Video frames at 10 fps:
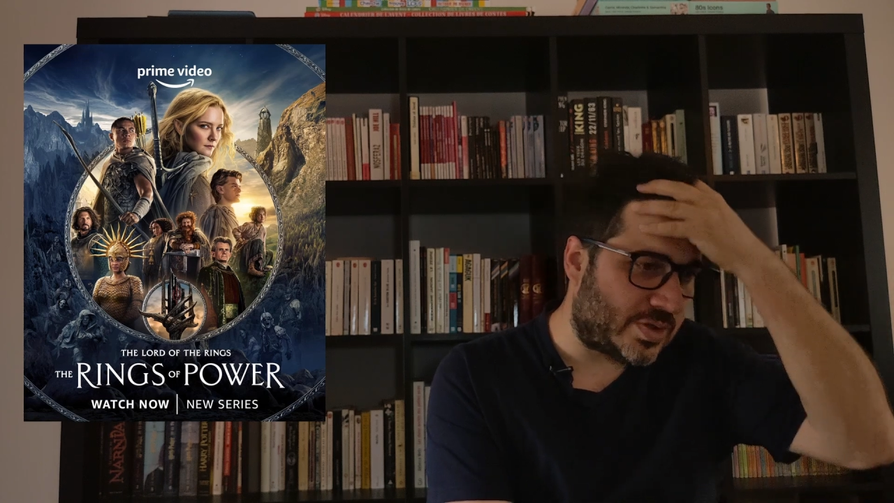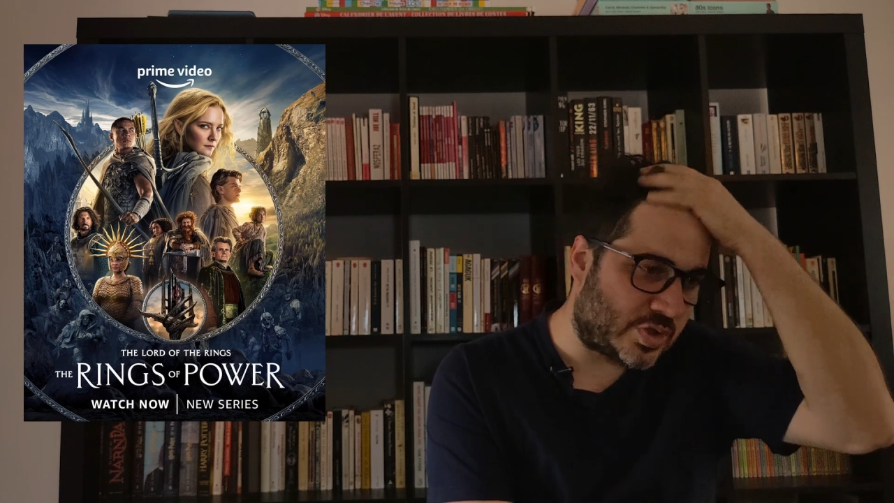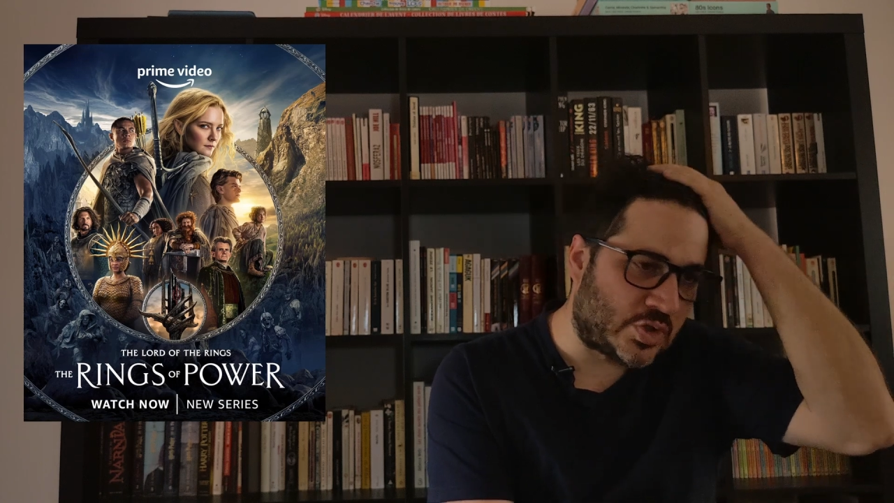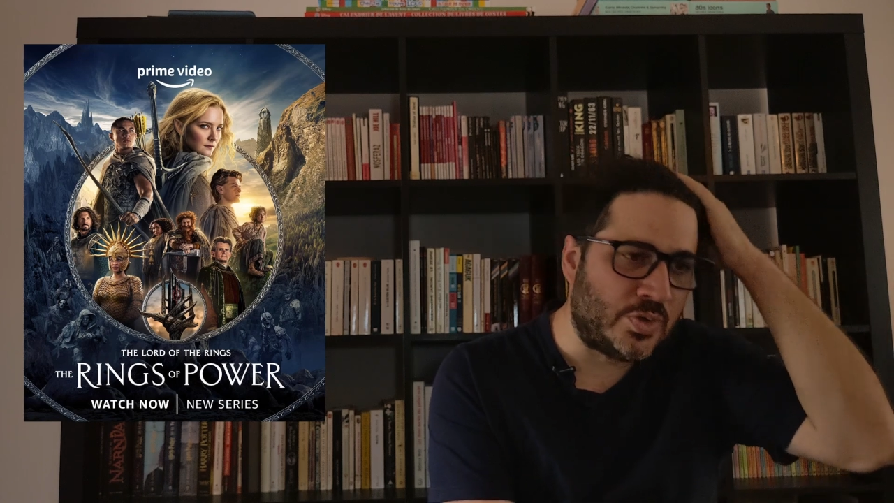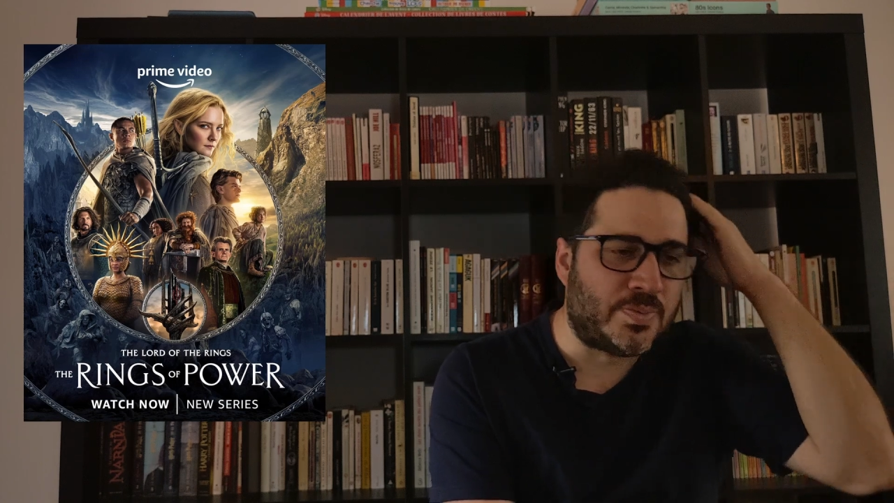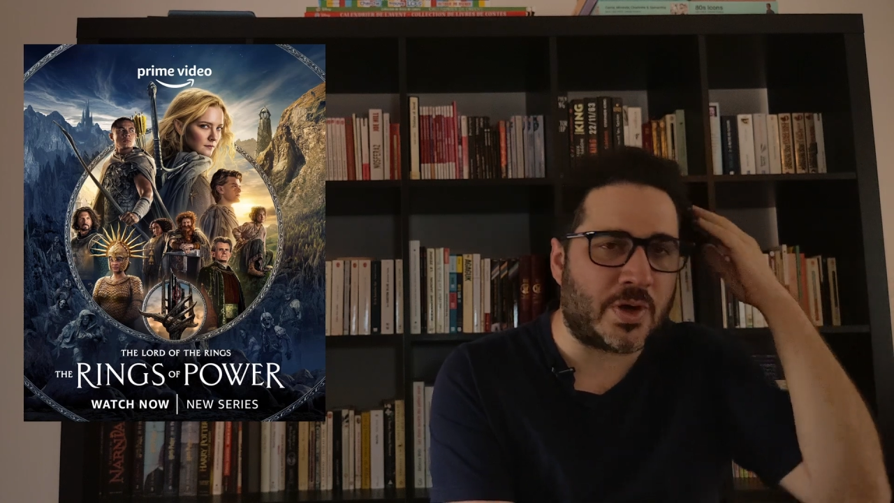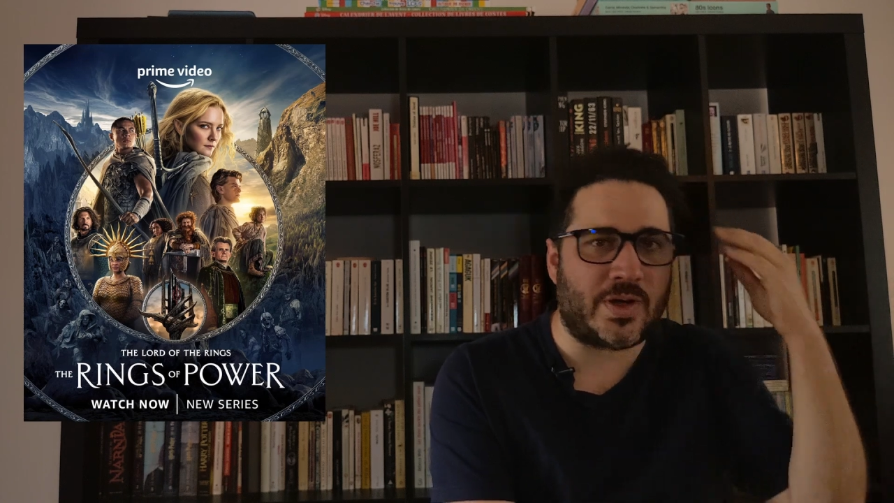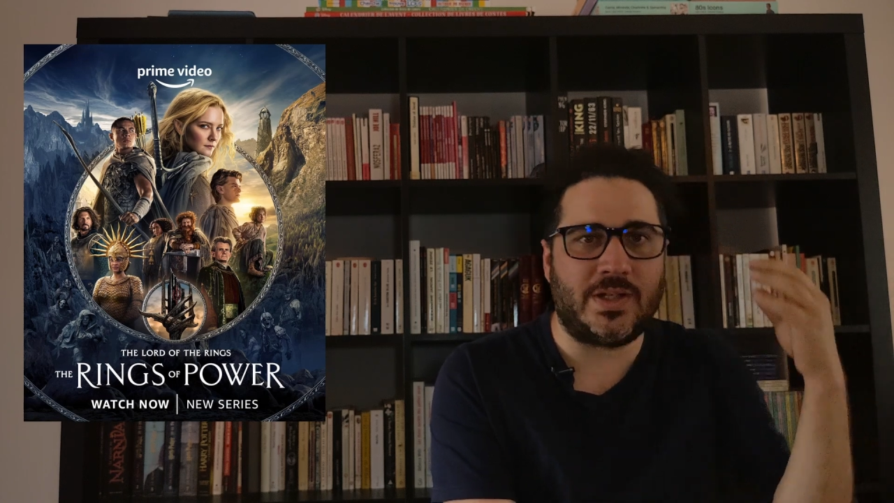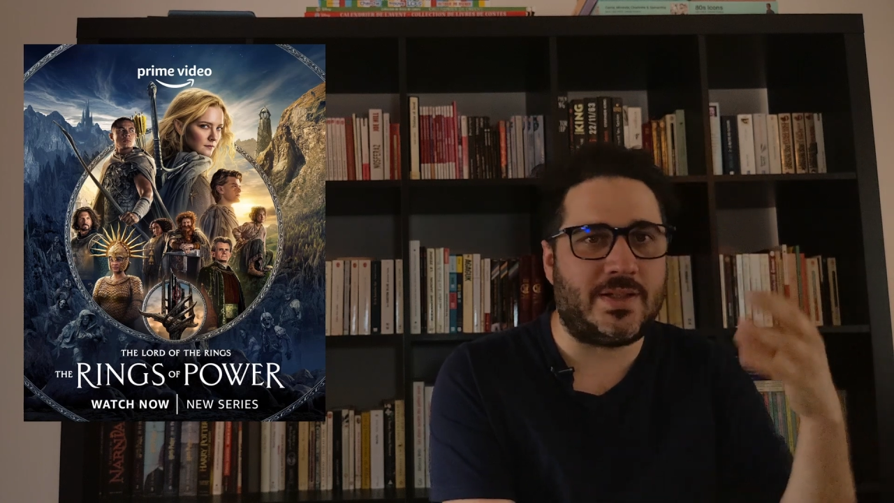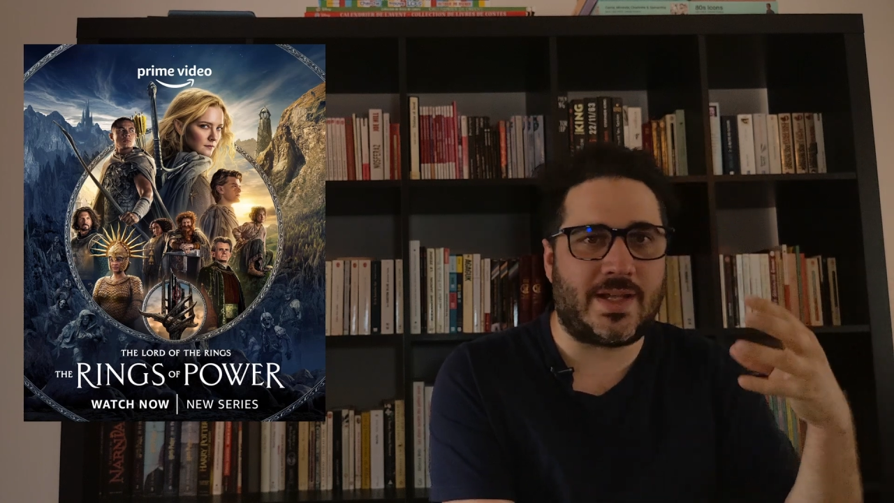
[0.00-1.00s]

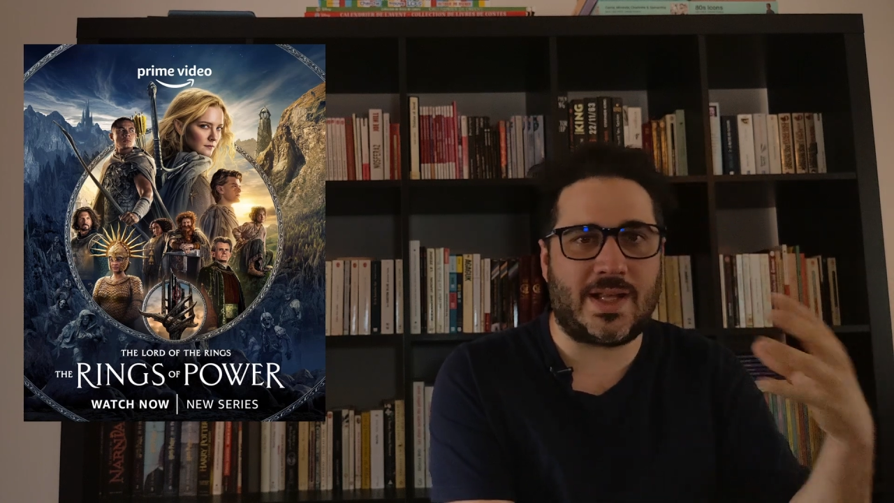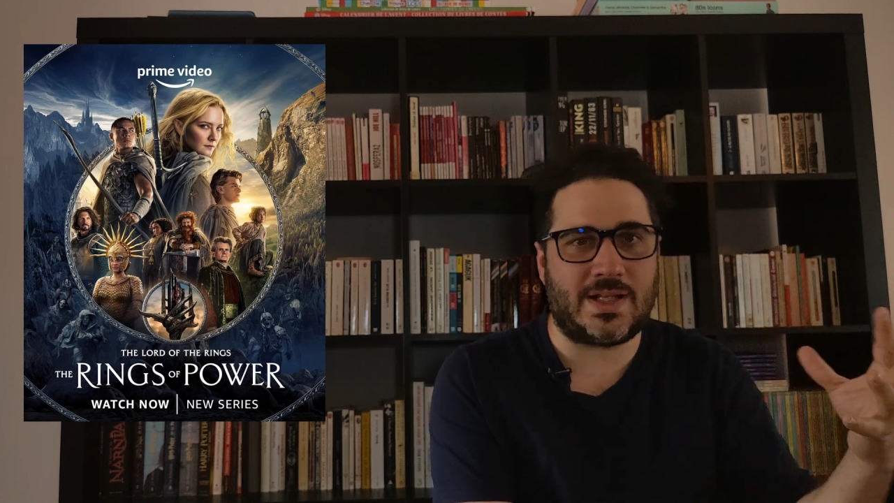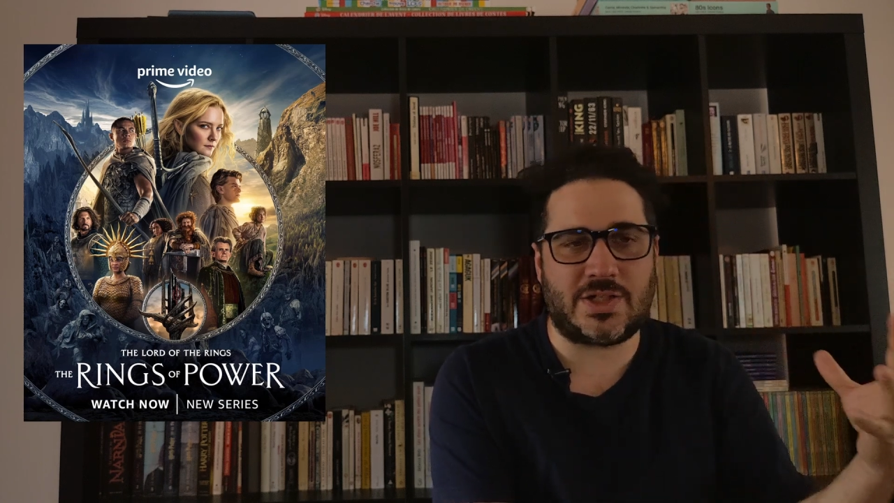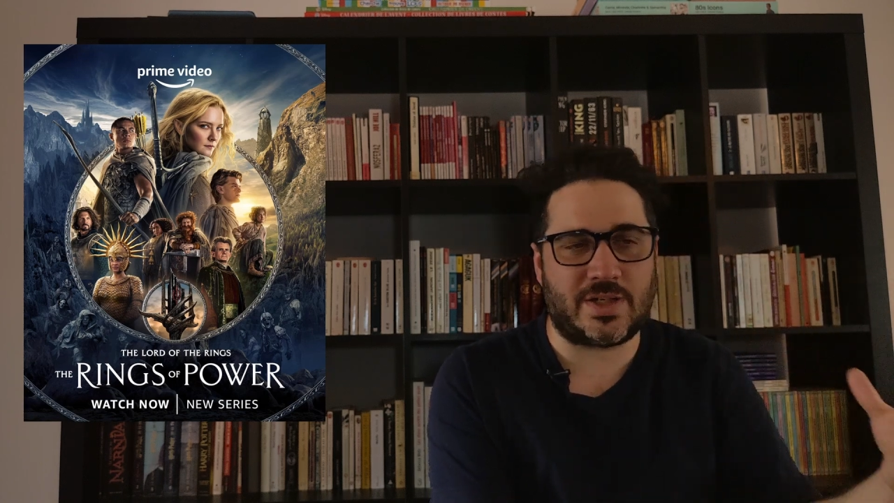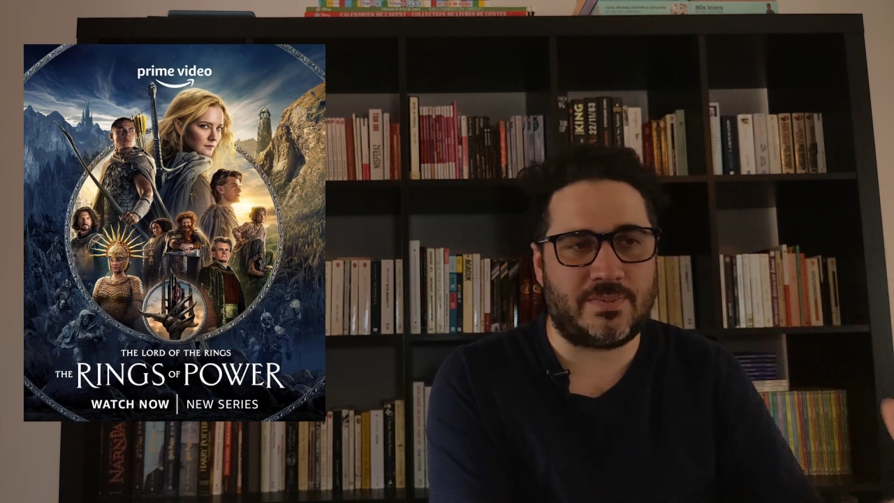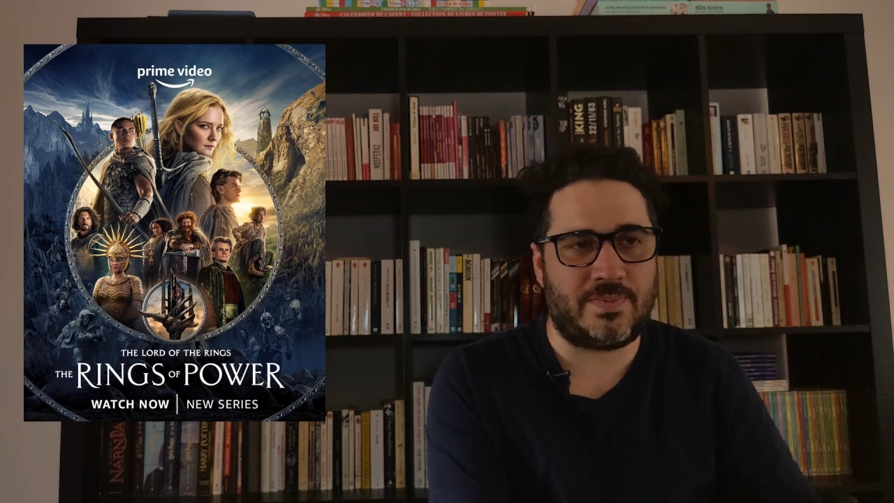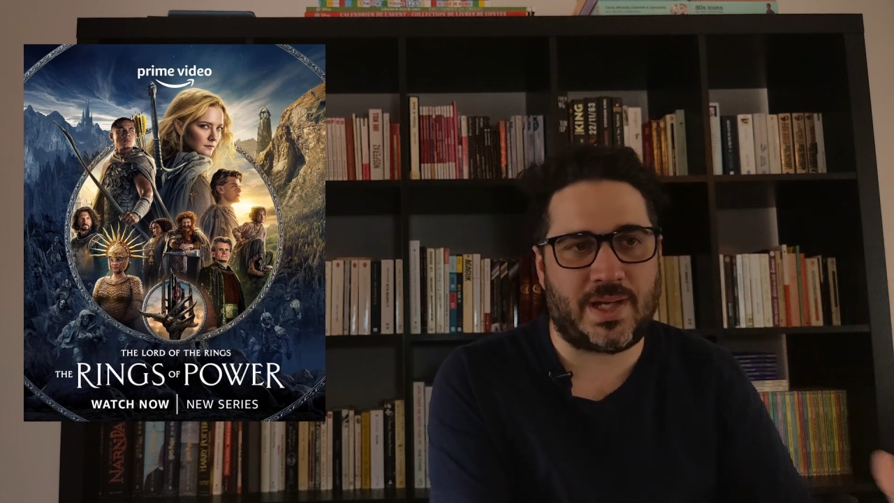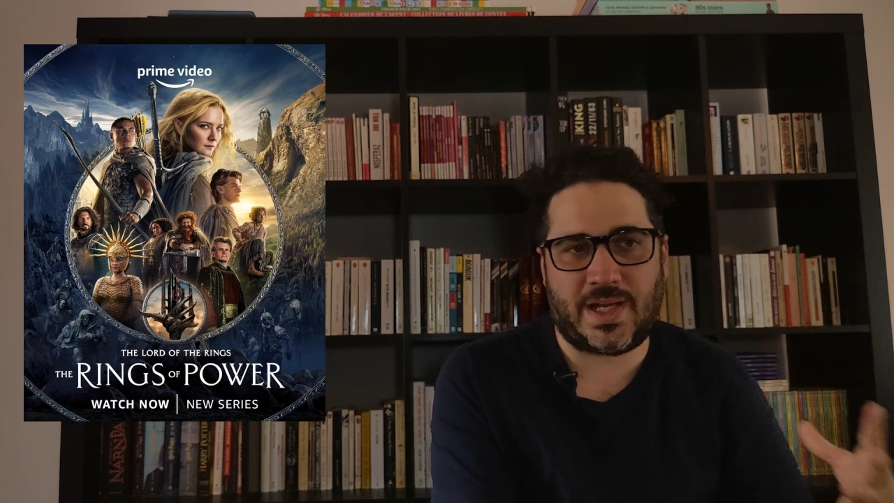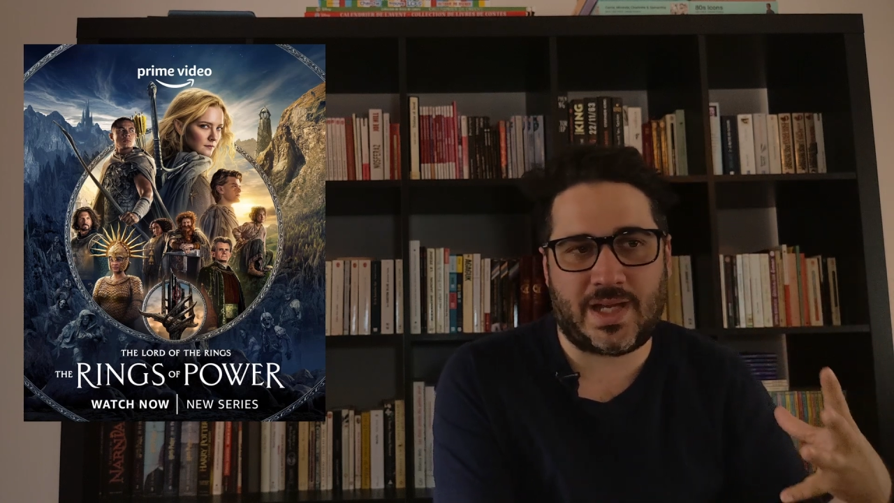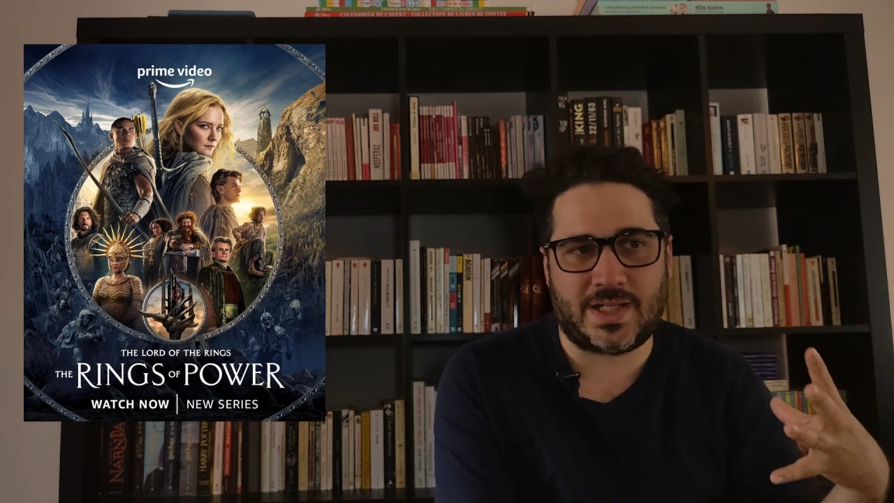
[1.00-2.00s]
super intelligent
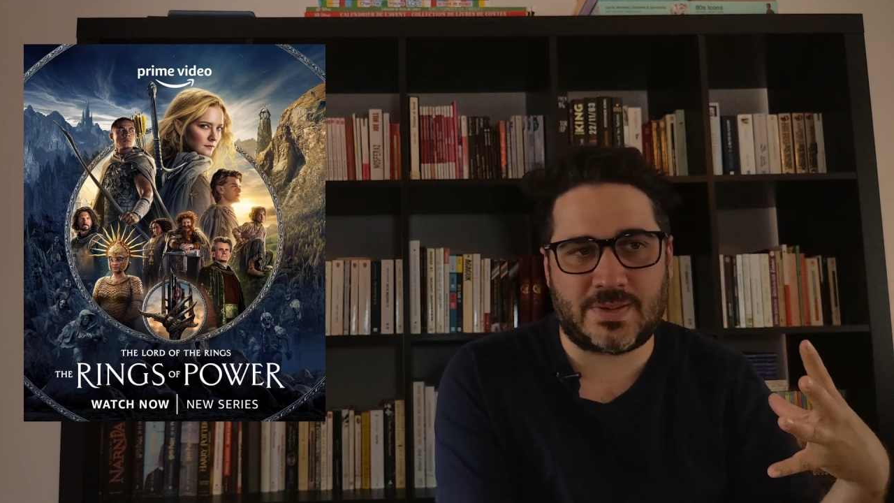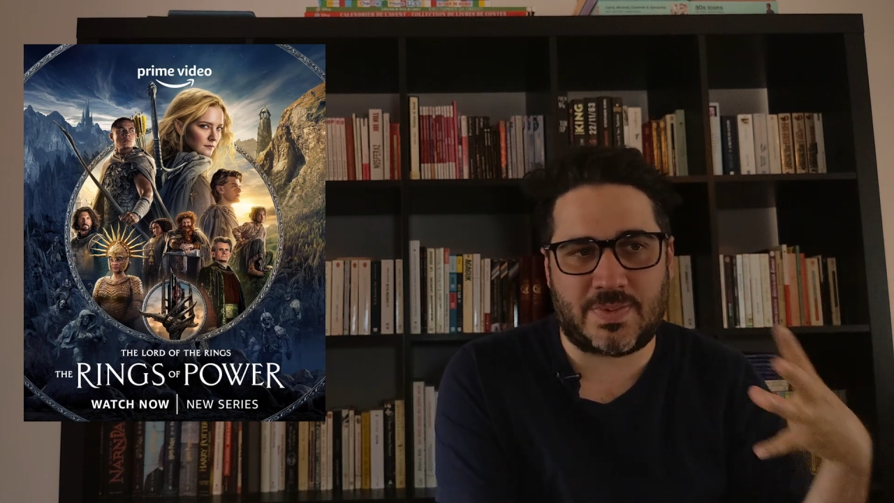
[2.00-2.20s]
beings,